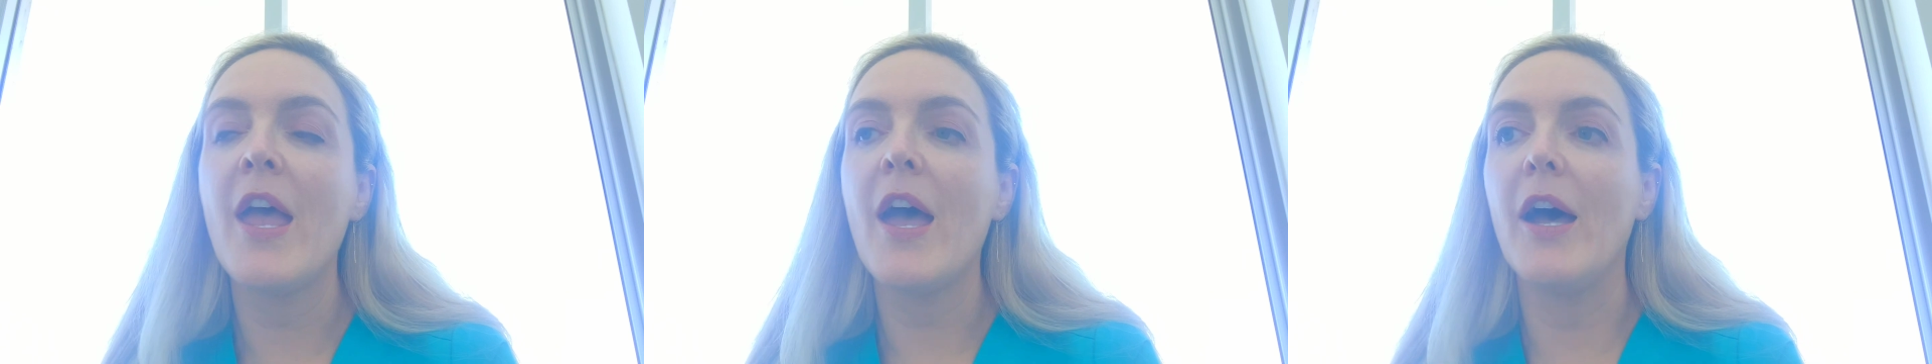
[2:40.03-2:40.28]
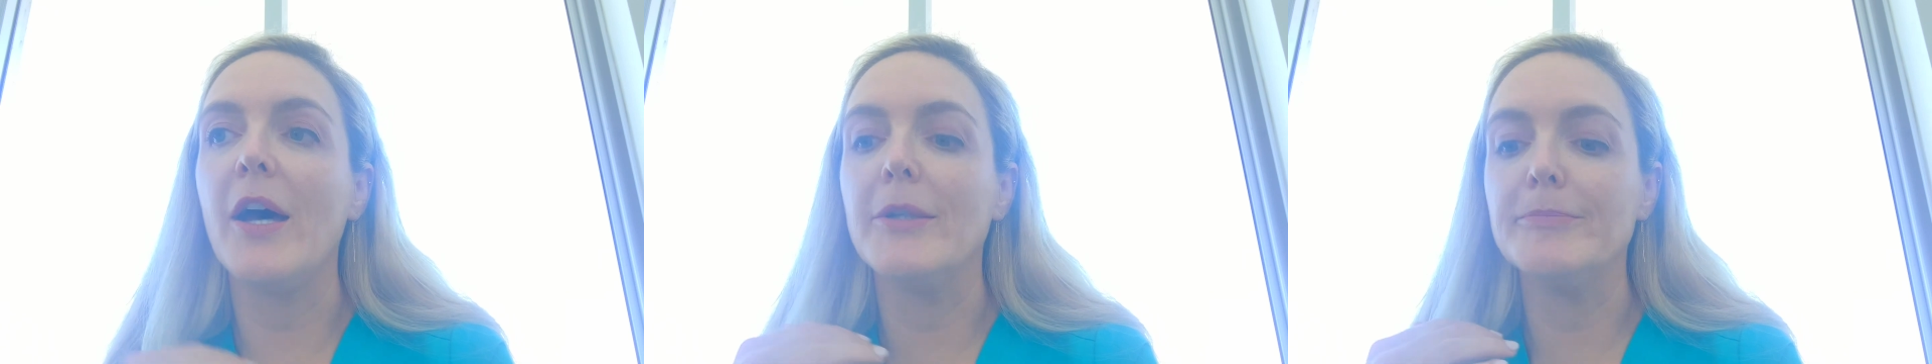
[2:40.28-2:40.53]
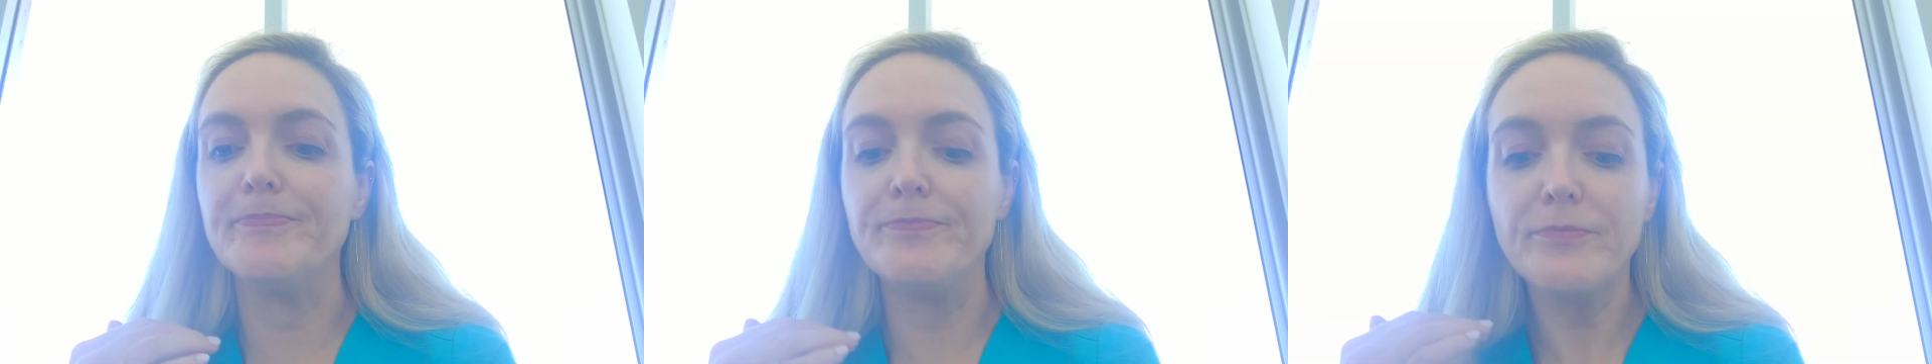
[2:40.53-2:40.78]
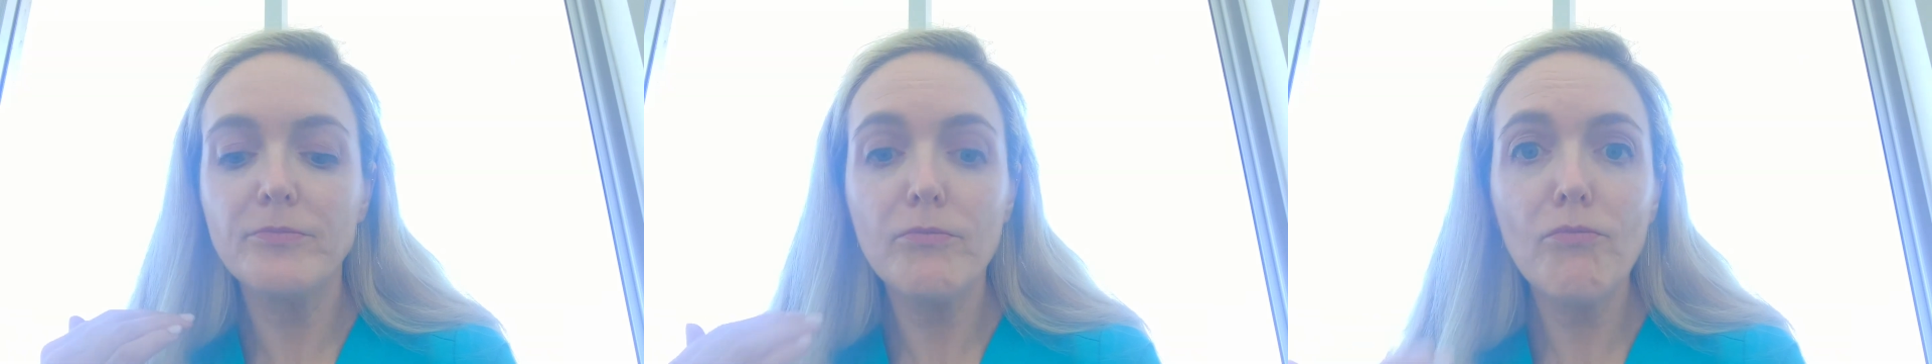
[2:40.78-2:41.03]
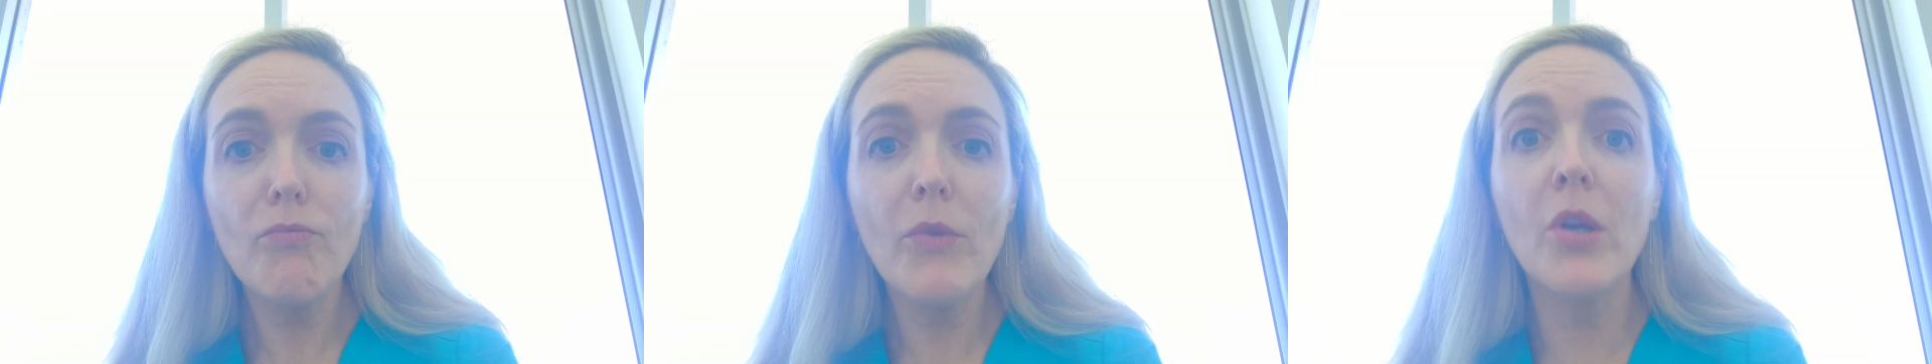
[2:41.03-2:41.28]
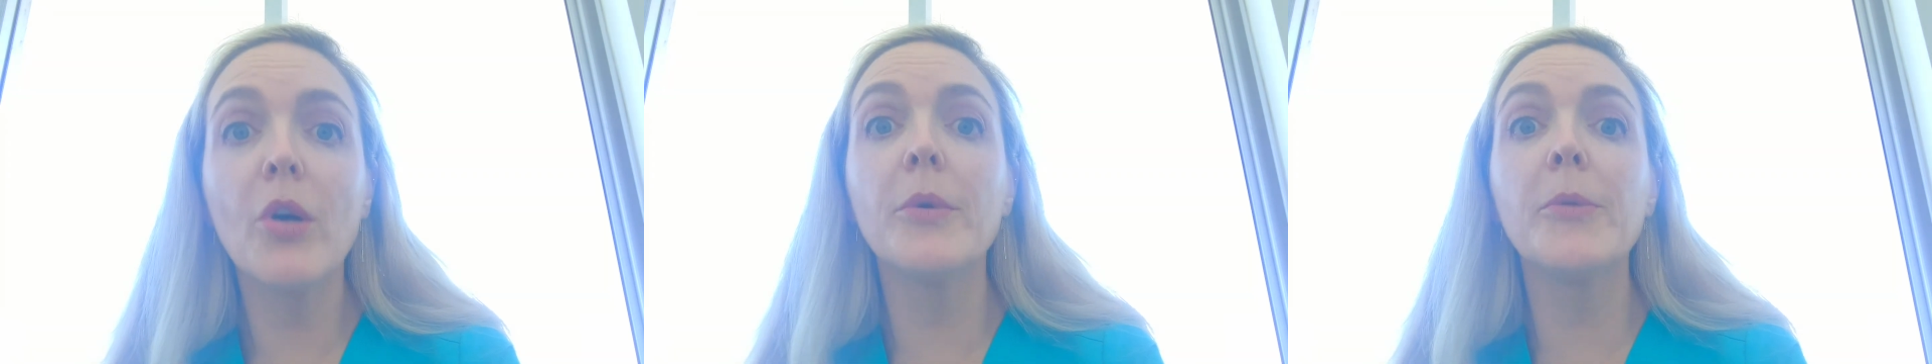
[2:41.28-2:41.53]

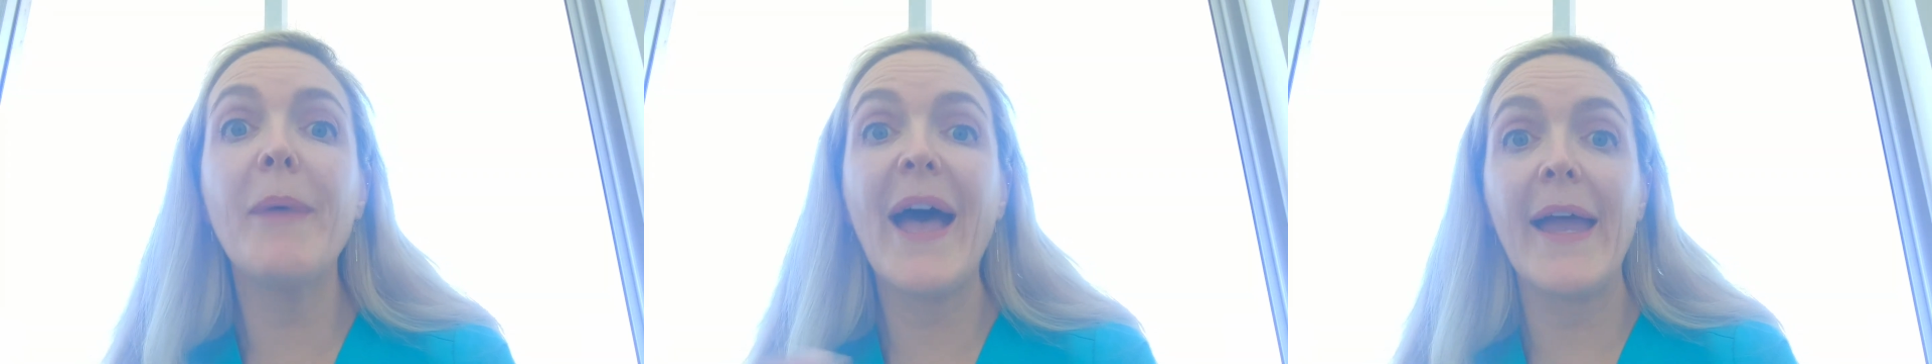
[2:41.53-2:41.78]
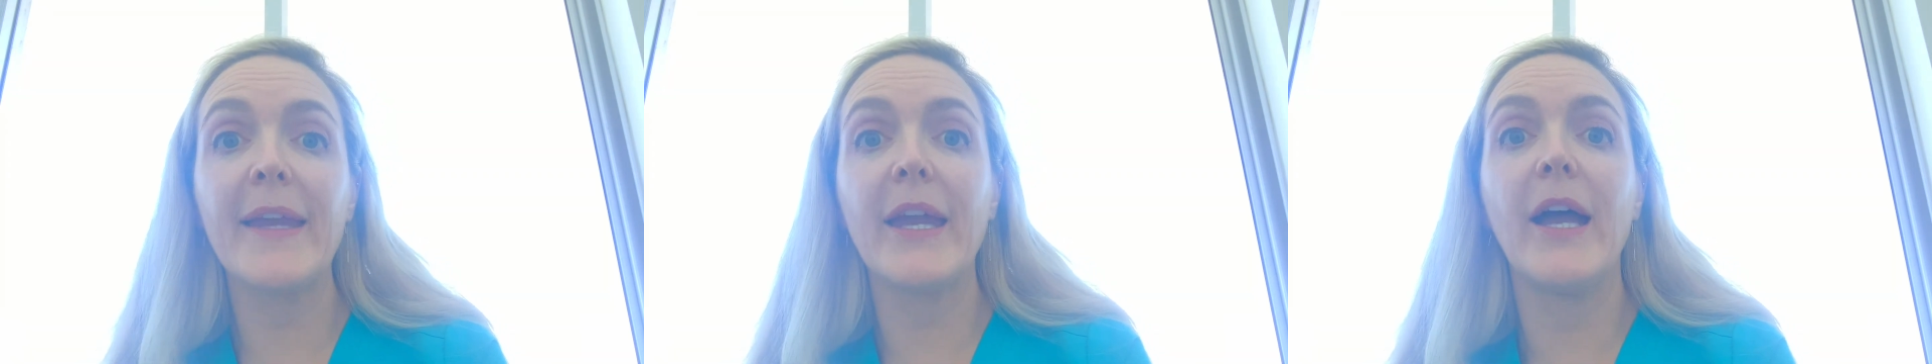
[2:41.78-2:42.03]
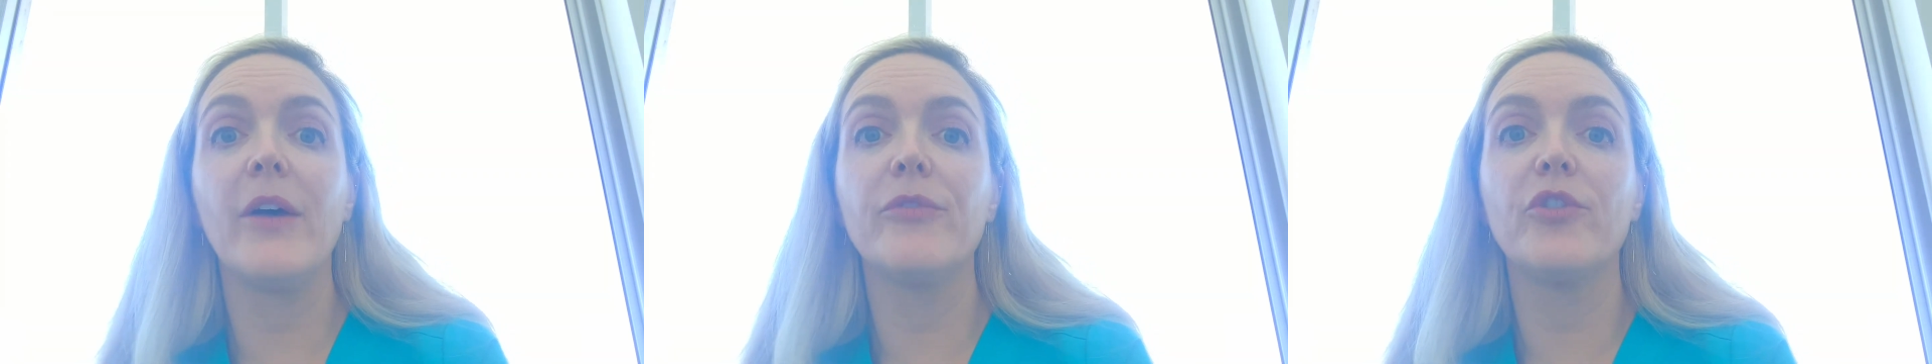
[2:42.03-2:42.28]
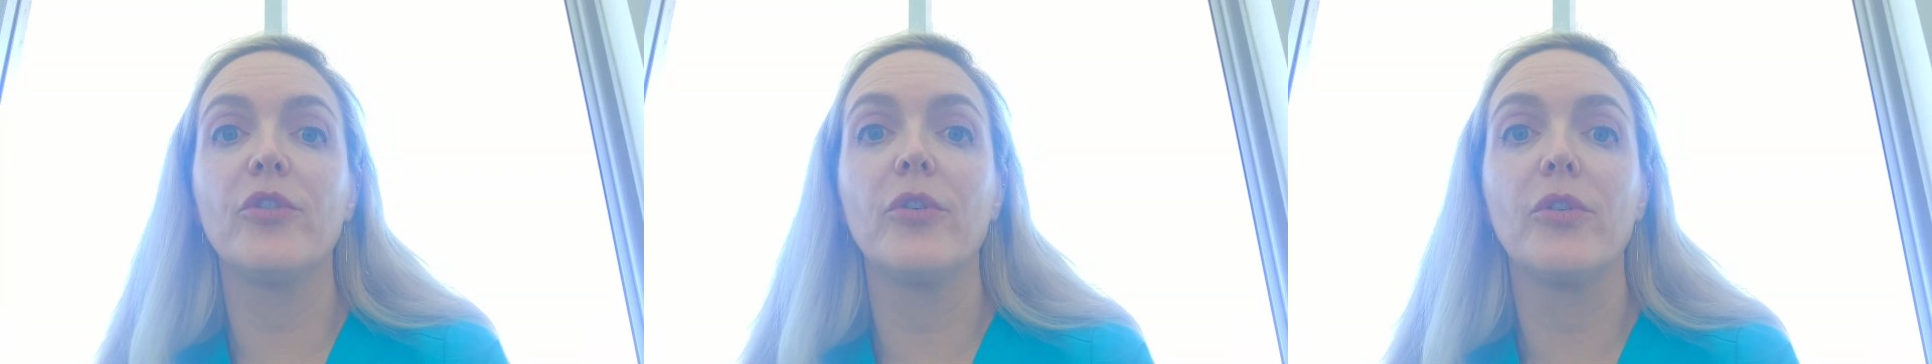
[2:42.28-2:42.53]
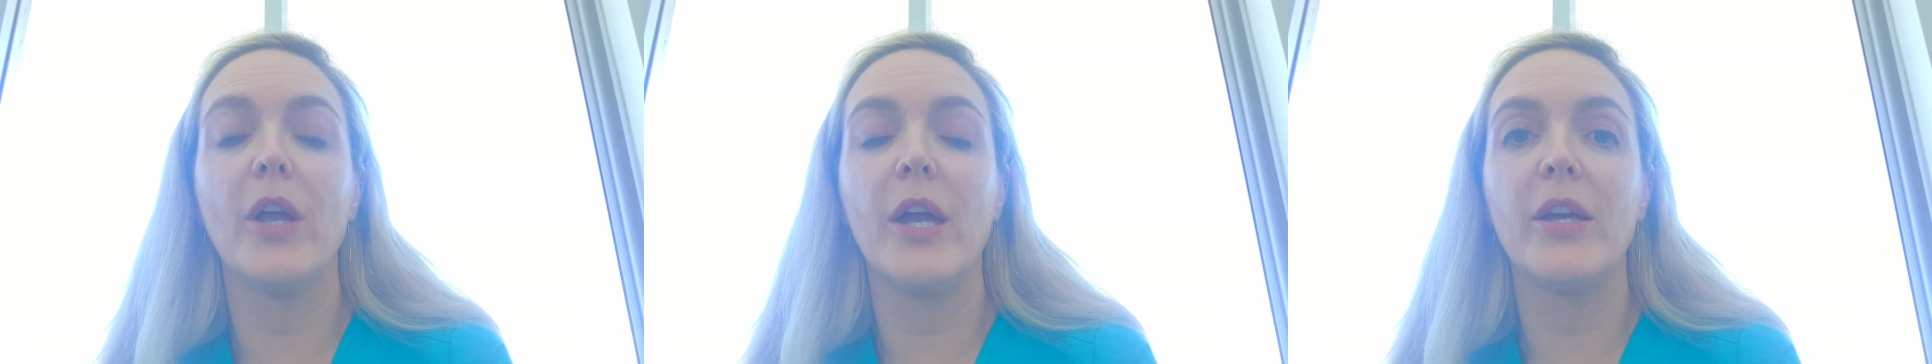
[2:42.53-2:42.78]
coming back after